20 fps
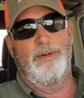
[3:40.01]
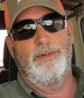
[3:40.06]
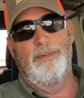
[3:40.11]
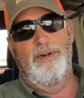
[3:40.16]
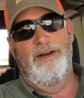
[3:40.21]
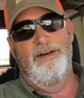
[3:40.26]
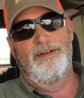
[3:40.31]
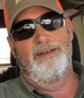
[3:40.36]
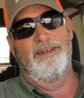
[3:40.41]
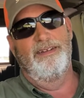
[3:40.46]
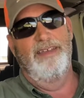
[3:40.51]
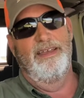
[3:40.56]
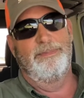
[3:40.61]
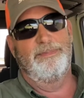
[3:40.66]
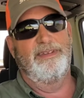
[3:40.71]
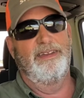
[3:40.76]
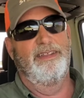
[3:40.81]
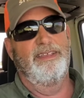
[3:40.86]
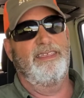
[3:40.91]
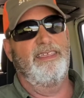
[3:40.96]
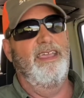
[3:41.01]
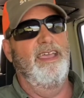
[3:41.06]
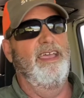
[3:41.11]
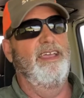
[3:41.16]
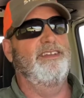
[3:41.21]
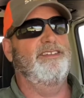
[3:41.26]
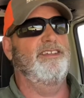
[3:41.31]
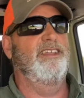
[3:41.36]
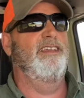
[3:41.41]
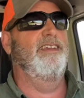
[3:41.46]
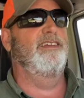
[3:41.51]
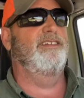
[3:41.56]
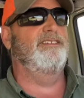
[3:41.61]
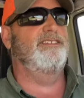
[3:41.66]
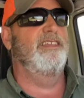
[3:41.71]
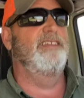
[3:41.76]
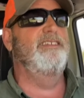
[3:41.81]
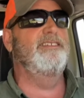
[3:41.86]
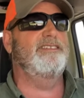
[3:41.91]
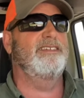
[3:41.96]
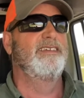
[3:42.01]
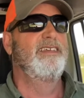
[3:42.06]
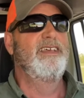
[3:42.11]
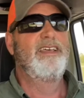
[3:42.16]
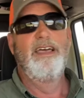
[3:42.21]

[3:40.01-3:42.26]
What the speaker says: walking up to the cashier, she's